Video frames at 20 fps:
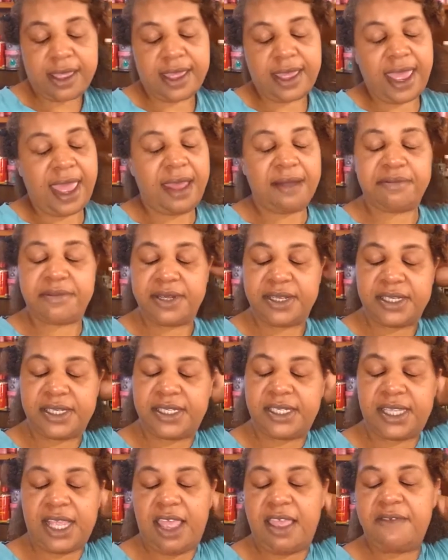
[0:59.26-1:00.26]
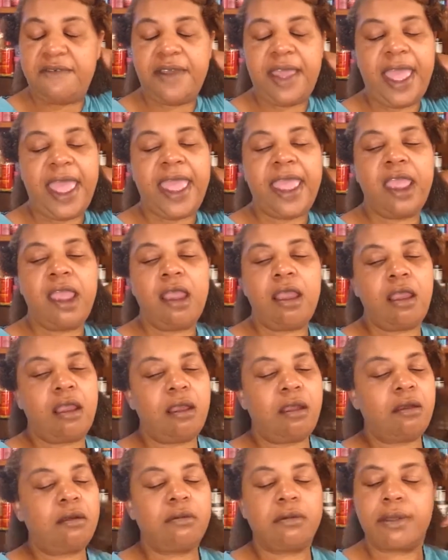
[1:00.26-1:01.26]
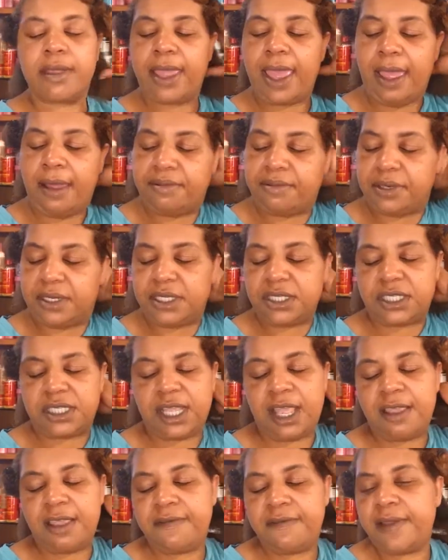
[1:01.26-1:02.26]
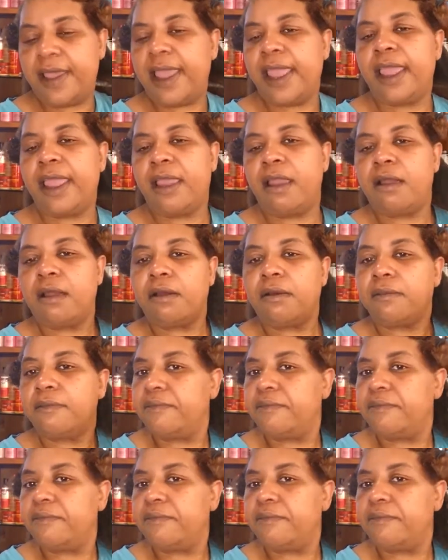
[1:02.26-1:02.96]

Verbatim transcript: Captain, save a hair. Captain, save a hair.